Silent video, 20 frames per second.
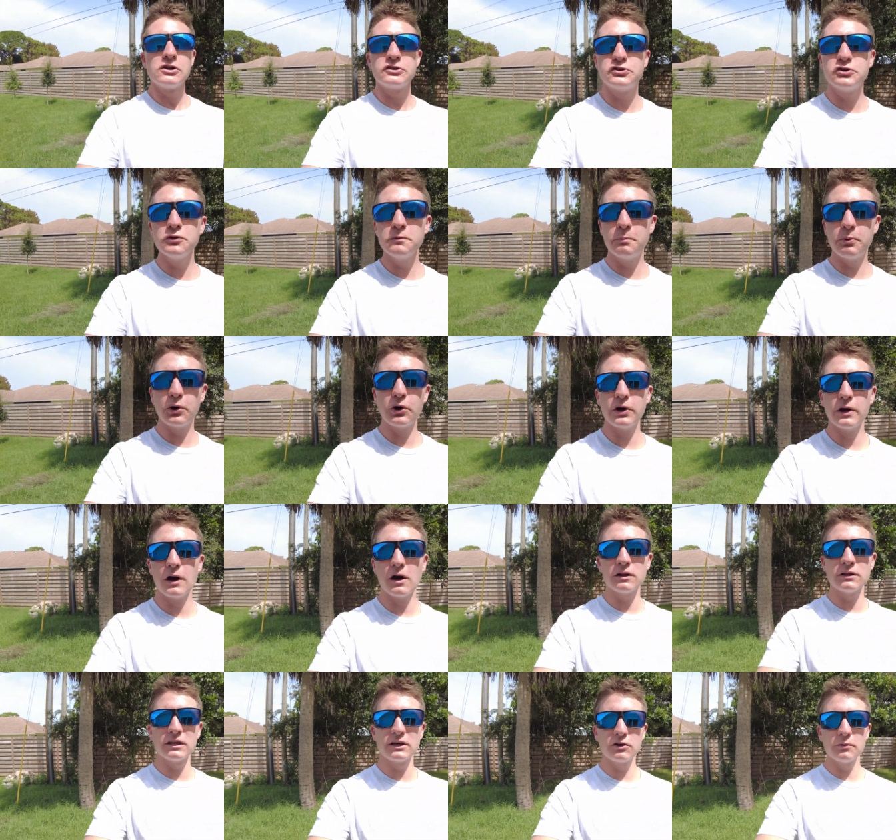to put
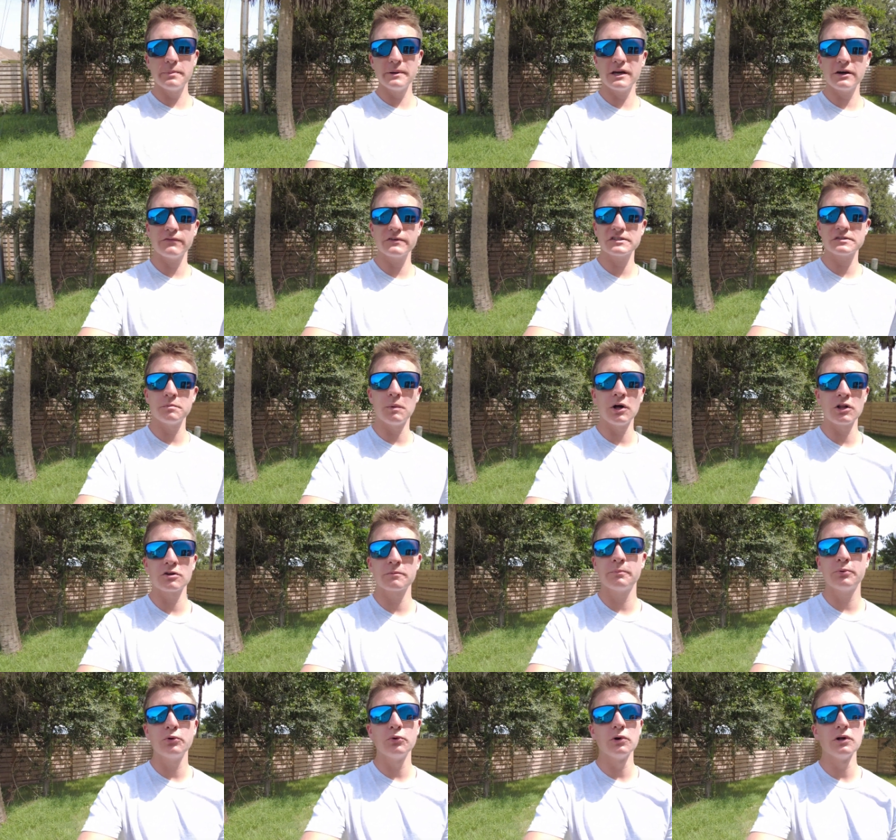a little bit of a
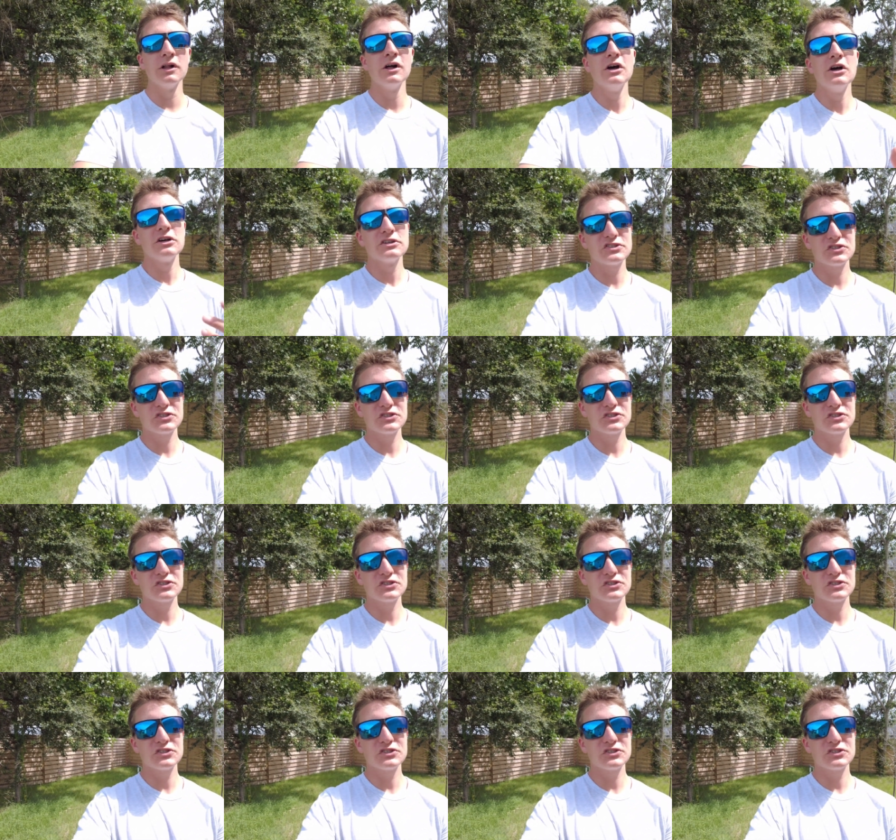smaller pool.